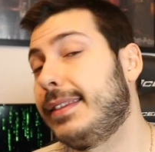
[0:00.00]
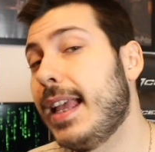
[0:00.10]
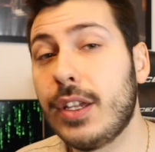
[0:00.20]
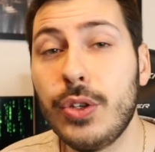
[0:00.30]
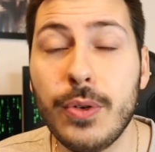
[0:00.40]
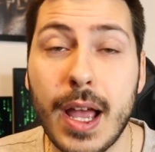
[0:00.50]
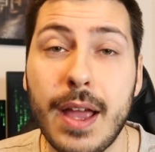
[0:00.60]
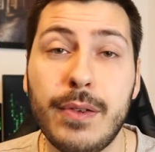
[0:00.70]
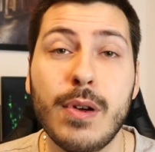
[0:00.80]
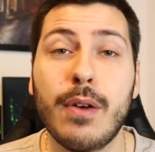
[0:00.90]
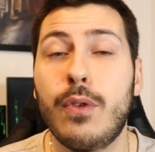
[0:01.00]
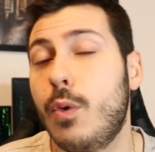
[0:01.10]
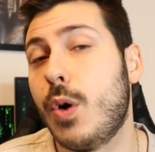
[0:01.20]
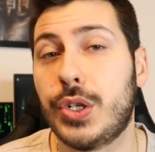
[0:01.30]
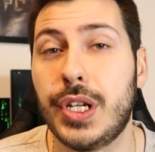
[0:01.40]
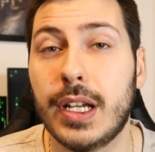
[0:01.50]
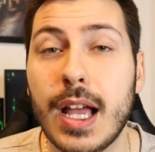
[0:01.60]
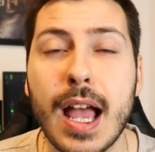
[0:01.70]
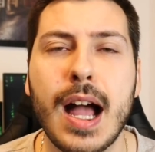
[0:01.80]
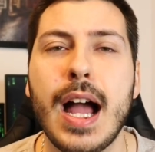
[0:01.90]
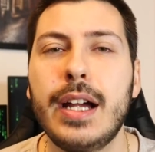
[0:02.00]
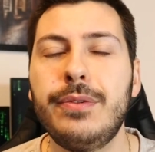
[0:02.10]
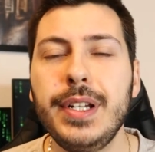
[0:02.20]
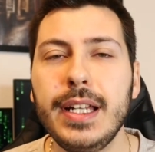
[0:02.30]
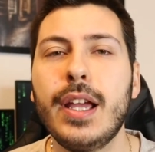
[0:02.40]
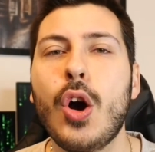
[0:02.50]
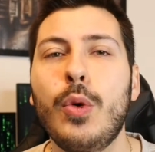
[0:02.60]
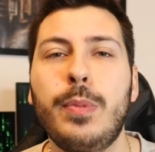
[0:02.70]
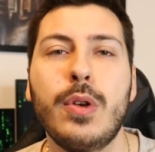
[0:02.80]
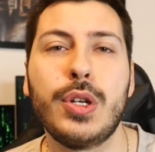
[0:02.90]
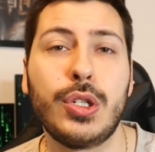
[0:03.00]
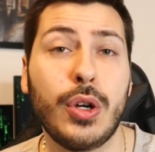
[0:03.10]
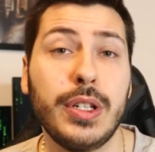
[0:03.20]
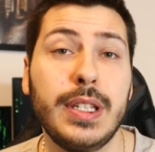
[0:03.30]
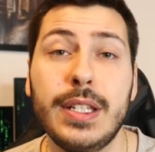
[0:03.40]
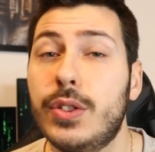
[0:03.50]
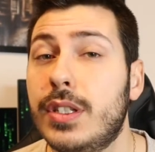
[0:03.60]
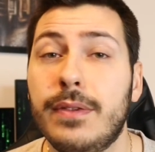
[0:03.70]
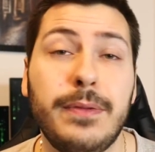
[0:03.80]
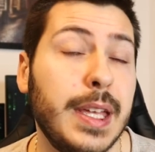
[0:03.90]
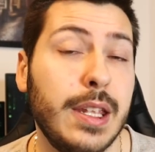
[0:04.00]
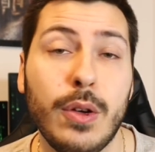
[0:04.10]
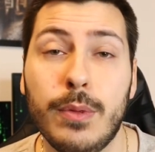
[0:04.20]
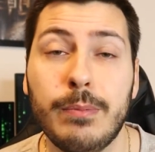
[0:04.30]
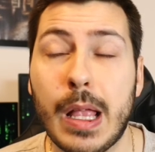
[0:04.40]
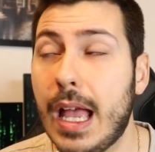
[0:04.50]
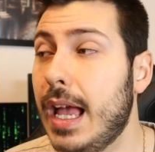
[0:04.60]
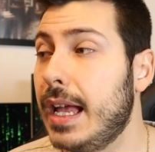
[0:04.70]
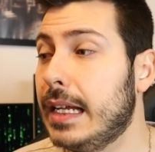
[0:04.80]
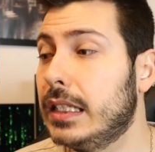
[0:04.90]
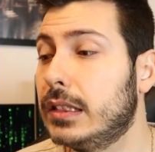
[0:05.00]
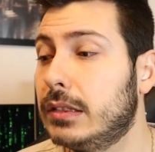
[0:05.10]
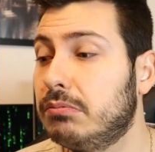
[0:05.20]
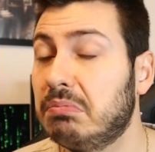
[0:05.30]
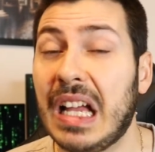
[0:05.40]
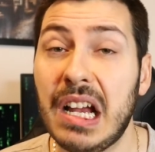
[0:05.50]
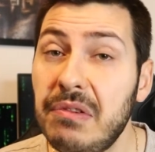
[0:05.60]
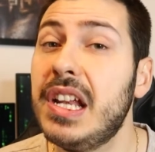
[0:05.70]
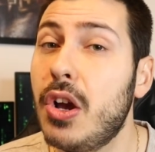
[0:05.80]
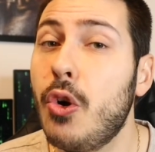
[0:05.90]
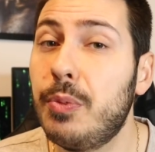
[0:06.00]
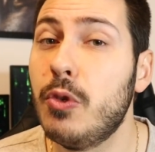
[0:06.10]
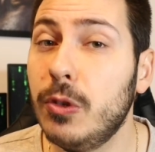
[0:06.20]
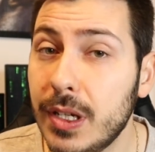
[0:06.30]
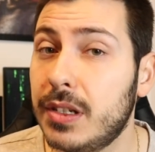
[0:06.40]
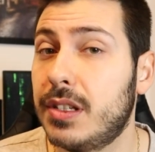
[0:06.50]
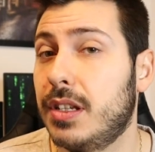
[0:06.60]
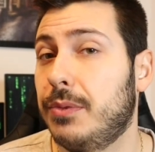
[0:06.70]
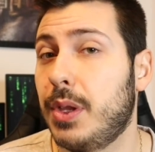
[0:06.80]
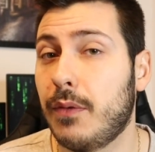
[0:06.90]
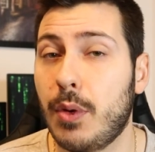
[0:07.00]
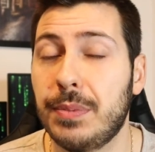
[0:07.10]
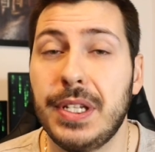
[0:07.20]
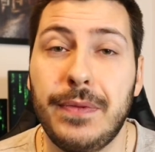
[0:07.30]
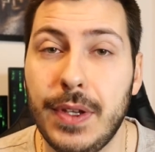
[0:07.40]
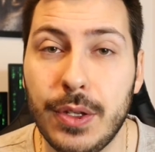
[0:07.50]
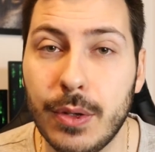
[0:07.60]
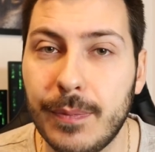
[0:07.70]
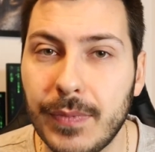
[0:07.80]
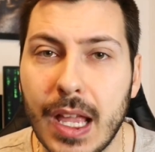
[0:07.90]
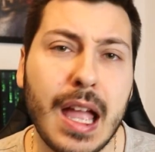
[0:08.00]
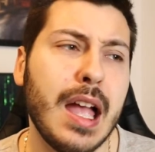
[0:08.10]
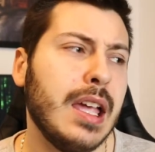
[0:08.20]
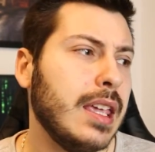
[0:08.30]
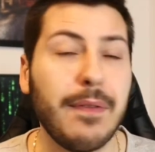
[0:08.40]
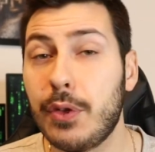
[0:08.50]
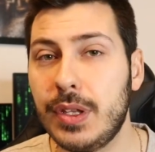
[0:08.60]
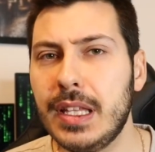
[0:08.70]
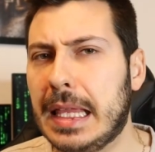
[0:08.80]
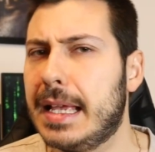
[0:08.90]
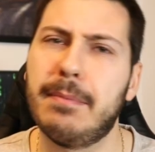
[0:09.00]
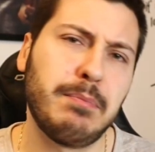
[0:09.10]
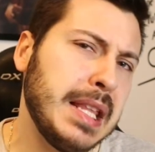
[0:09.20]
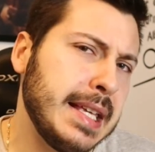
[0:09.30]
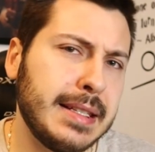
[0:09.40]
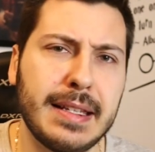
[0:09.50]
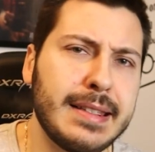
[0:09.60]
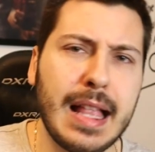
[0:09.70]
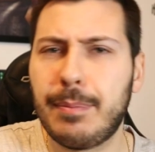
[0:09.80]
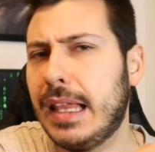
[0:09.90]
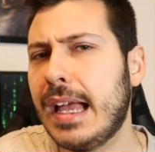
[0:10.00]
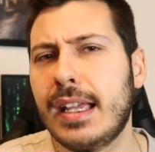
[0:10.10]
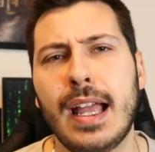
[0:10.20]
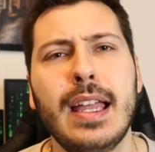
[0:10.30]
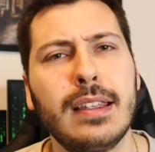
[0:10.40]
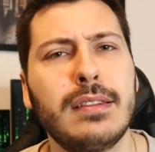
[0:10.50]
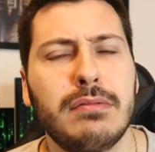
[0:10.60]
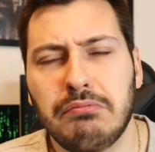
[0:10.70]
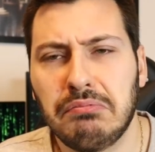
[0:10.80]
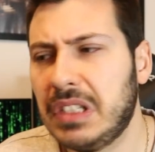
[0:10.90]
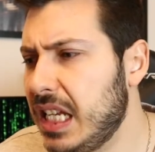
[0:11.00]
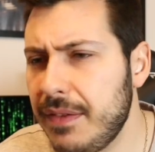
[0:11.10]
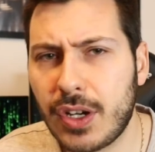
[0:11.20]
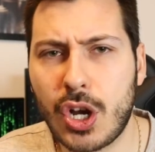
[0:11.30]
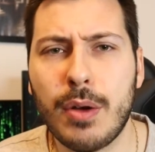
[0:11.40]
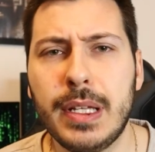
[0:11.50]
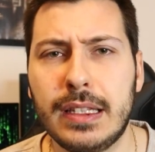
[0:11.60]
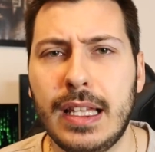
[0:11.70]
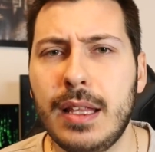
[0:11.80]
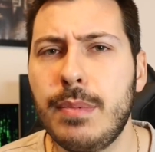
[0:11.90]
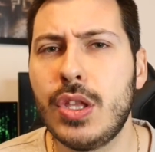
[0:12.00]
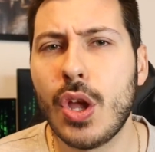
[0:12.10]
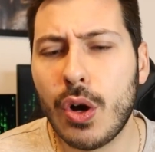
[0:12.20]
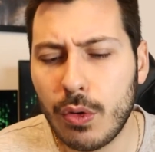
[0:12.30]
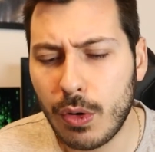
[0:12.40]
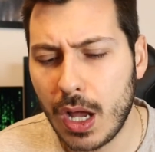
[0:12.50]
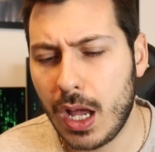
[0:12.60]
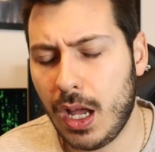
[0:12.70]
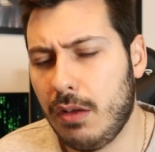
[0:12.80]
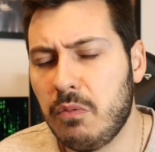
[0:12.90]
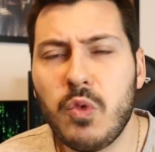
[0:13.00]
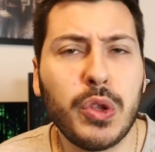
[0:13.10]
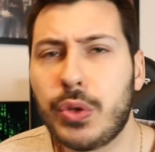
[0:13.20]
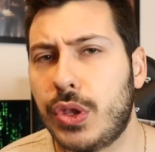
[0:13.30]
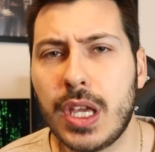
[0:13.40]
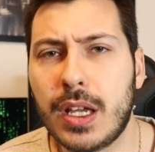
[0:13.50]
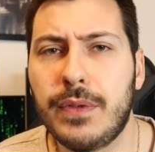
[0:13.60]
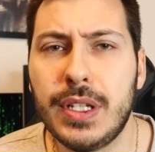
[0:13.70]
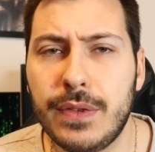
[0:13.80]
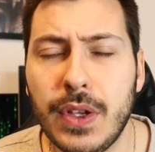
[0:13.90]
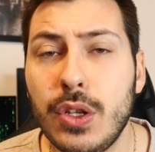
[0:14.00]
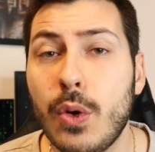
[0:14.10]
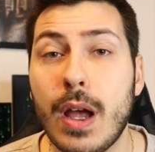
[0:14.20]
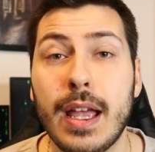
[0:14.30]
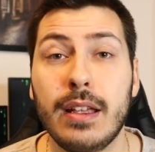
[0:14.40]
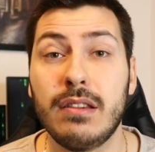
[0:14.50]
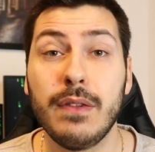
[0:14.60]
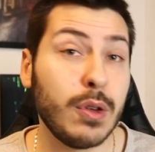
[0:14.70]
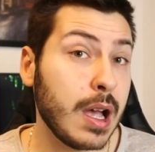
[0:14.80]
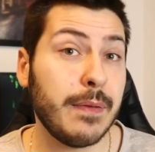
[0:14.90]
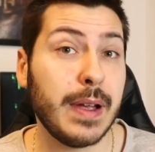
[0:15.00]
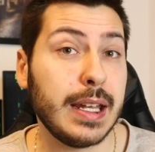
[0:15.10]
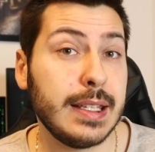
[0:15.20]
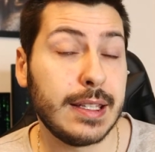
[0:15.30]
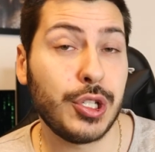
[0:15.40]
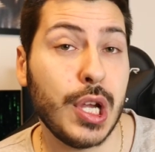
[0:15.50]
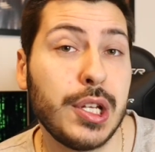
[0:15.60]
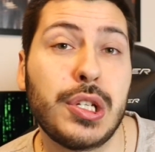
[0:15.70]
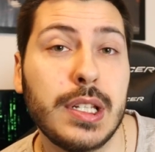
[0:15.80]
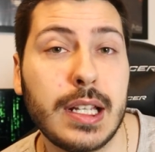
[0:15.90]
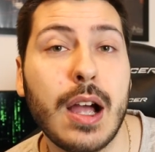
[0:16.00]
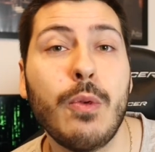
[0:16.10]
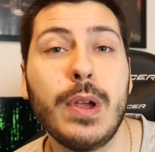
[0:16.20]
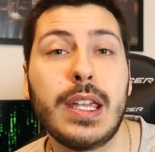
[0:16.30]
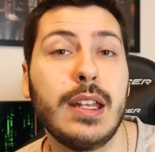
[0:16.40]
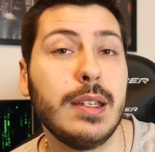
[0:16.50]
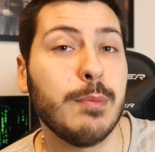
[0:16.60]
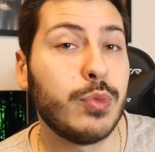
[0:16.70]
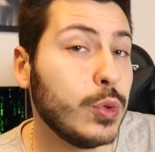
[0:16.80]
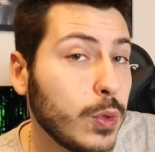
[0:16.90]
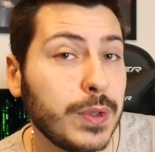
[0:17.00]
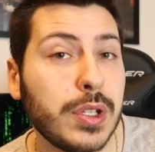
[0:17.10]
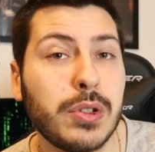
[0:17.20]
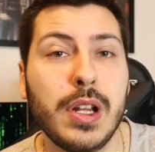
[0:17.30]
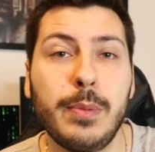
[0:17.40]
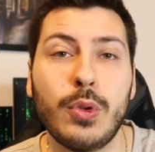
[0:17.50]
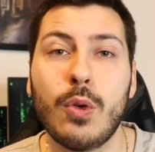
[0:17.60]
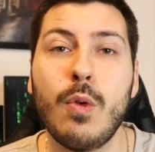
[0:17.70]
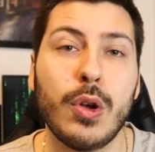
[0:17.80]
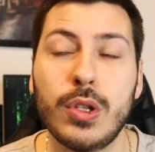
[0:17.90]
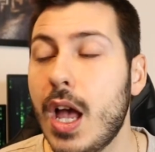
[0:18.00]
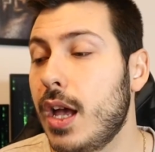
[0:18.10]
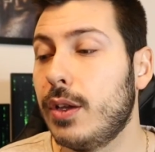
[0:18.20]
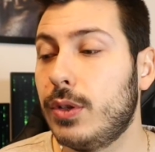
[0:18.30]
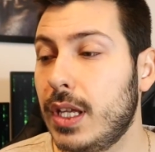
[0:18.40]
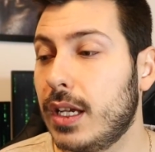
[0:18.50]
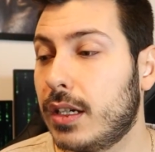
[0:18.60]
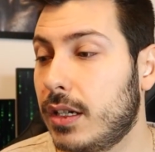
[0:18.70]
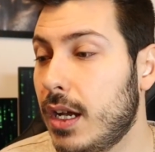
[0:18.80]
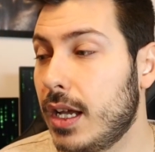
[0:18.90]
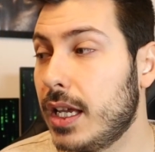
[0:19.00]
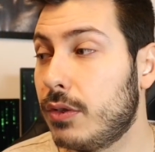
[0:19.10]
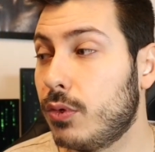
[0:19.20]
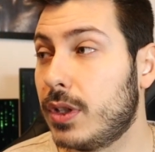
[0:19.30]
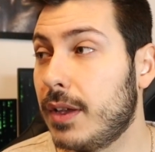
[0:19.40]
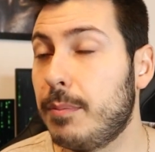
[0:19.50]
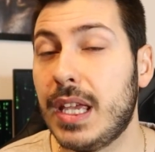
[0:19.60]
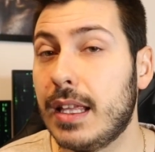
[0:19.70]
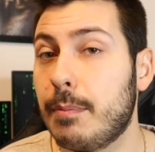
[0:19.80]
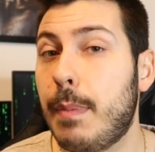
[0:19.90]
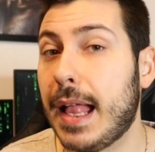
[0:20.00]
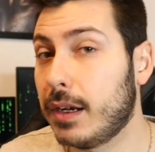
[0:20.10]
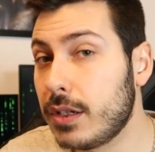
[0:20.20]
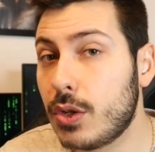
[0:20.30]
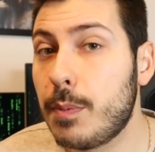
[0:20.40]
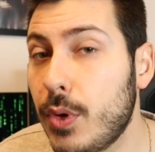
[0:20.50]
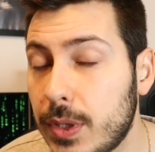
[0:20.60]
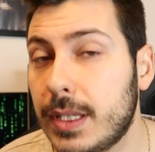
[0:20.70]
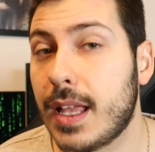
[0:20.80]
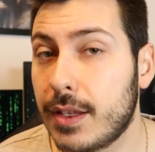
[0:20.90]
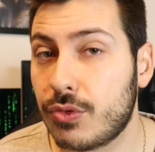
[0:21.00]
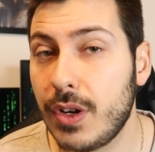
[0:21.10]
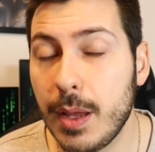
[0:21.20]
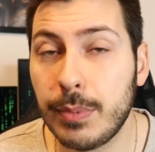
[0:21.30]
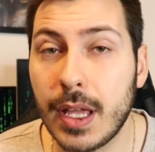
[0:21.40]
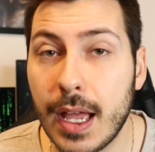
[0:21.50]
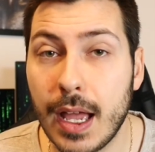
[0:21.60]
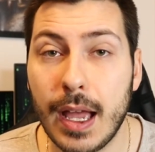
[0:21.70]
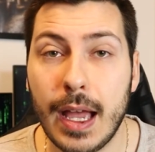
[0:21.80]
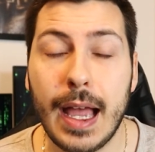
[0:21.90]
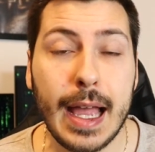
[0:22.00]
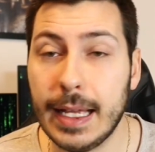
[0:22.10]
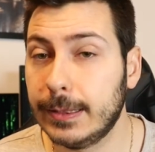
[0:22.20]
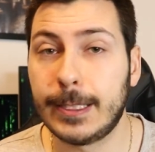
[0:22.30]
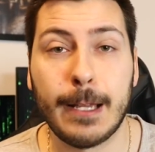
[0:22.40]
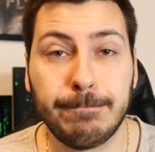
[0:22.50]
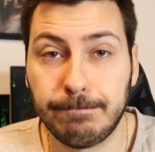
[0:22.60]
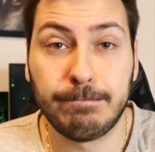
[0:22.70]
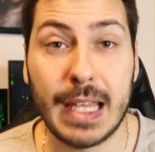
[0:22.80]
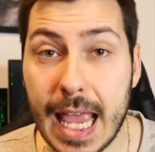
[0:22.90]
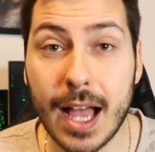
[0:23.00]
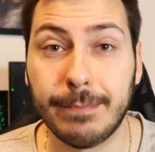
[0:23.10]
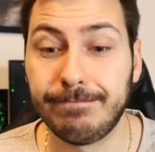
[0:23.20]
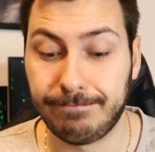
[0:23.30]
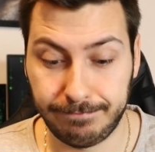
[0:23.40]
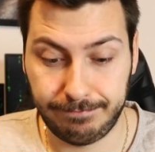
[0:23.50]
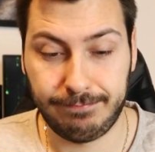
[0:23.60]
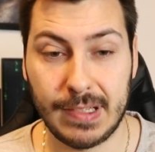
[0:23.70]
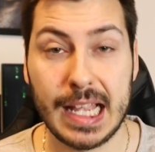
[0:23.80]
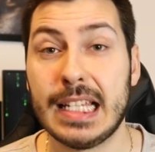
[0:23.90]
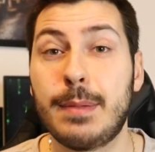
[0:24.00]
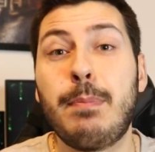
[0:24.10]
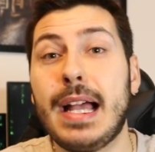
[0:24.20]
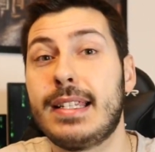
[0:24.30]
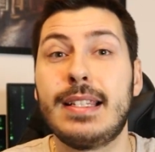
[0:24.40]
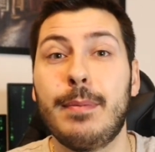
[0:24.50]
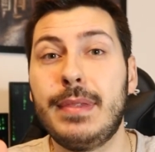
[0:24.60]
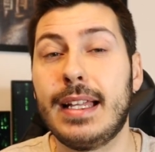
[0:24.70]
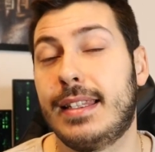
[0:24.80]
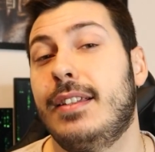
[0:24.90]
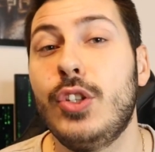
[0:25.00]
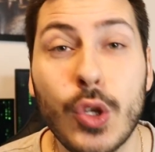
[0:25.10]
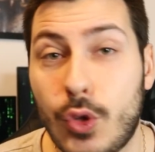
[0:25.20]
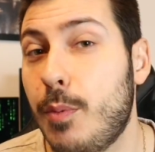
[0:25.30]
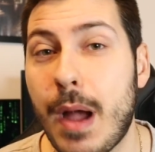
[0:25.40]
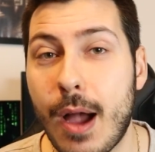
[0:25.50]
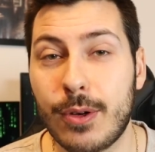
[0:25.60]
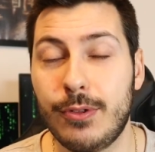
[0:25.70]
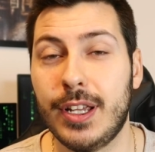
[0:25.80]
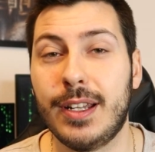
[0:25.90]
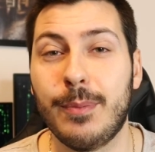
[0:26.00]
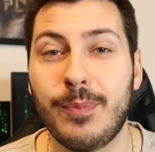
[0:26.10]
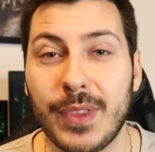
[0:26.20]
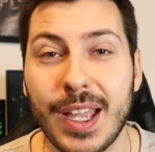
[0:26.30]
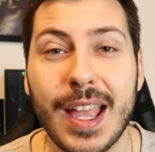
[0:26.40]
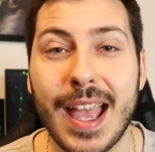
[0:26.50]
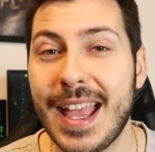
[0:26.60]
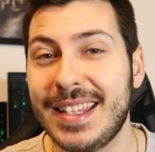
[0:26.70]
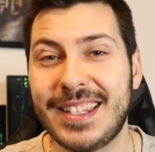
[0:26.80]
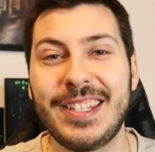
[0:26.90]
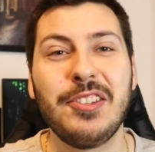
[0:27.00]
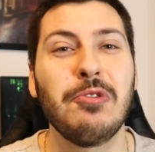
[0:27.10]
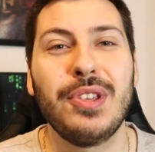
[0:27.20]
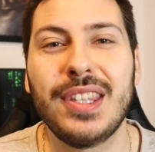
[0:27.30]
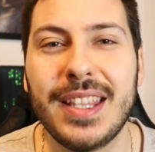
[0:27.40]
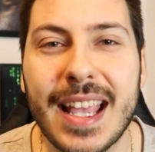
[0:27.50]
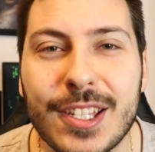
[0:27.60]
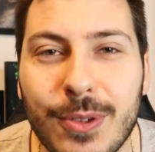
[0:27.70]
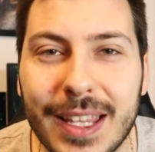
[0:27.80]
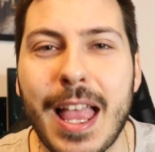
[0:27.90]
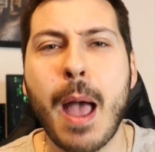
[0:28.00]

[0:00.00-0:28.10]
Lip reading: Thank you everyone for watching. I really hope you enjoyed this video. And I really hope you learned something from this video. If you did, please slap like and leave a comment. Let me know what you think of this video and if you have any suggestions how we can improve the script or what you think it would have been better to put in that script. And yeah, spice up that YouTube algorithm. And see you in the next one.